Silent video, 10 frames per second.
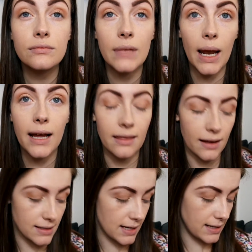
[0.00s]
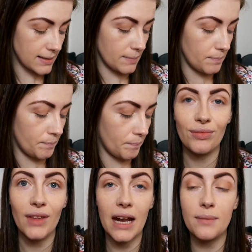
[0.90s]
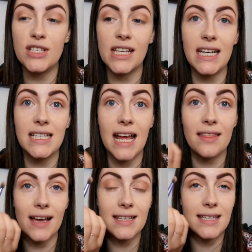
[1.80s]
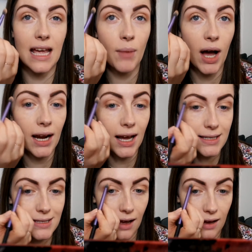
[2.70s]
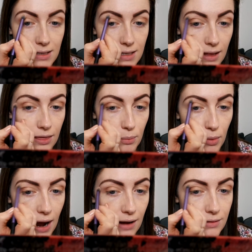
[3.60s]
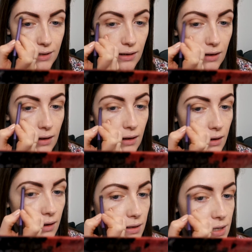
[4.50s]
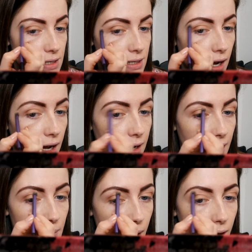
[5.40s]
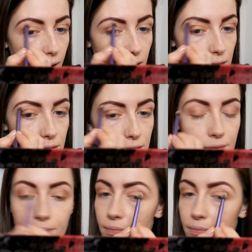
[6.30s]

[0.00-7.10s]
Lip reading: I like that, it's nice. And I'm just going to take that same highlighter underneath the brows, just to highlight my arch.